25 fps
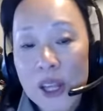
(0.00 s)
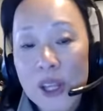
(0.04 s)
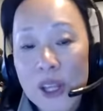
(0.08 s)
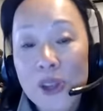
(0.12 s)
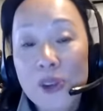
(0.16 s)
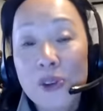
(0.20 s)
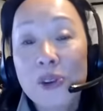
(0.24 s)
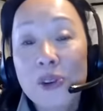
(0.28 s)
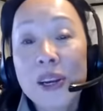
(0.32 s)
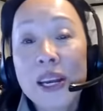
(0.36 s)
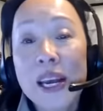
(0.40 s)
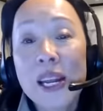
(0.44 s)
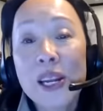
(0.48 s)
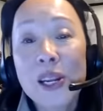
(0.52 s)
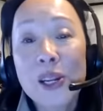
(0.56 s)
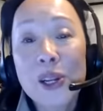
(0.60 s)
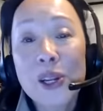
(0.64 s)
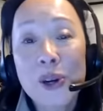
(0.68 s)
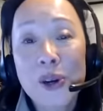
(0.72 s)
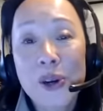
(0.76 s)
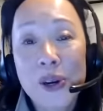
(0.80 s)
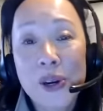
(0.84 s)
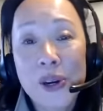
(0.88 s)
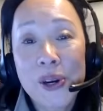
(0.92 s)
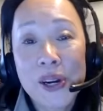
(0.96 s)
you can
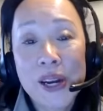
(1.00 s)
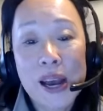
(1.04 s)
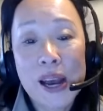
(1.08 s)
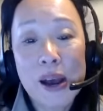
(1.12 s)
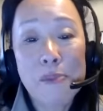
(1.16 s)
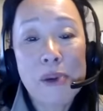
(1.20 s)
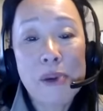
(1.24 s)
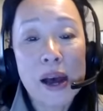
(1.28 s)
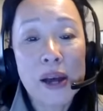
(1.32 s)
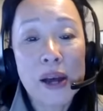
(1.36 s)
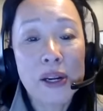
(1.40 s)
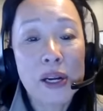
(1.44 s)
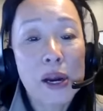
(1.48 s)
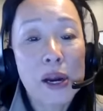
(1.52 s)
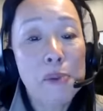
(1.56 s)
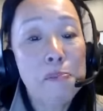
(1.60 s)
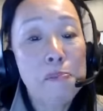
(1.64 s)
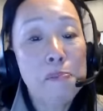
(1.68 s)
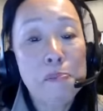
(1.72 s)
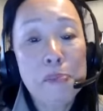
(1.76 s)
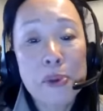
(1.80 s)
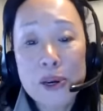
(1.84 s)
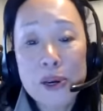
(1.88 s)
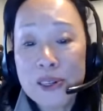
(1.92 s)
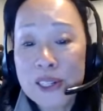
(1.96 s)
learn about
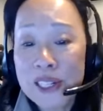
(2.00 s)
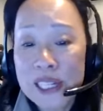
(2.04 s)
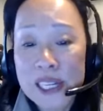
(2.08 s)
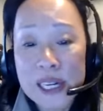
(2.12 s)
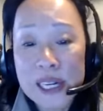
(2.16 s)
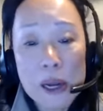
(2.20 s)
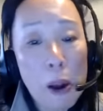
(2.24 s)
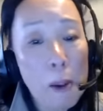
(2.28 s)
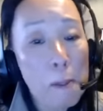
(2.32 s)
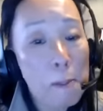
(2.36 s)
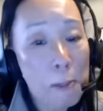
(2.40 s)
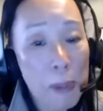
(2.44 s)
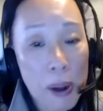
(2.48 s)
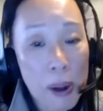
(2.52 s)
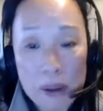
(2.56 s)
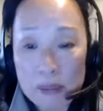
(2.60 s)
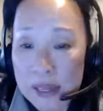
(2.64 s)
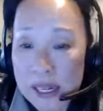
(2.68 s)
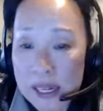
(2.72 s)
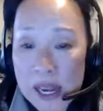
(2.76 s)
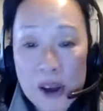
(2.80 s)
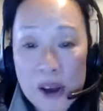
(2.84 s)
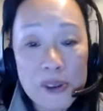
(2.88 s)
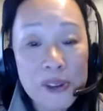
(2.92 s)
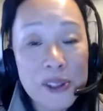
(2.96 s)
emerging
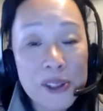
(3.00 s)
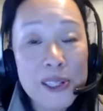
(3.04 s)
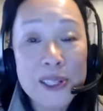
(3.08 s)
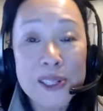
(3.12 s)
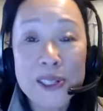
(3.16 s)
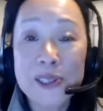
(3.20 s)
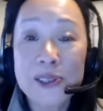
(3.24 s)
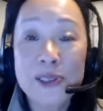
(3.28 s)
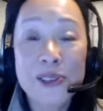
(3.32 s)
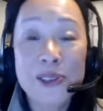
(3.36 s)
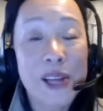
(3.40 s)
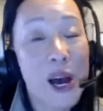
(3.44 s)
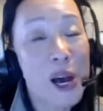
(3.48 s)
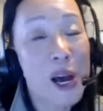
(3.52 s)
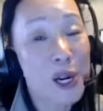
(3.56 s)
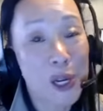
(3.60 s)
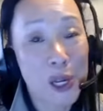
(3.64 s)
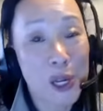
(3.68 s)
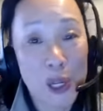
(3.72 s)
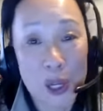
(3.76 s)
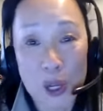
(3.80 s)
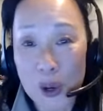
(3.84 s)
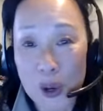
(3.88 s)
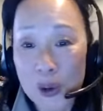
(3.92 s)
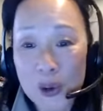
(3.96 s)
public health issues on a
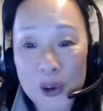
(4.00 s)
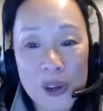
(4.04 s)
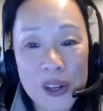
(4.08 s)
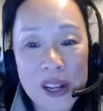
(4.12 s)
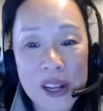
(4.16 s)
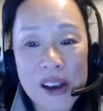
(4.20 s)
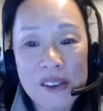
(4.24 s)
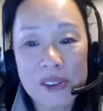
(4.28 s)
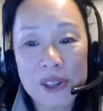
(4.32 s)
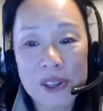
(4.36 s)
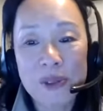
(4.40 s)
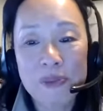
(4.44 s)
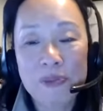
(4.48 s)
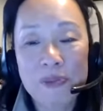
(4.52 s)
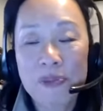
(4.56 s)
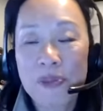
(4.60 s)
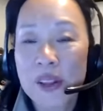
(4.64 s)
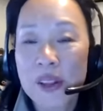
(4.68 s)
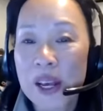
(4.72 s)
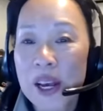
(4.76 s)
local level.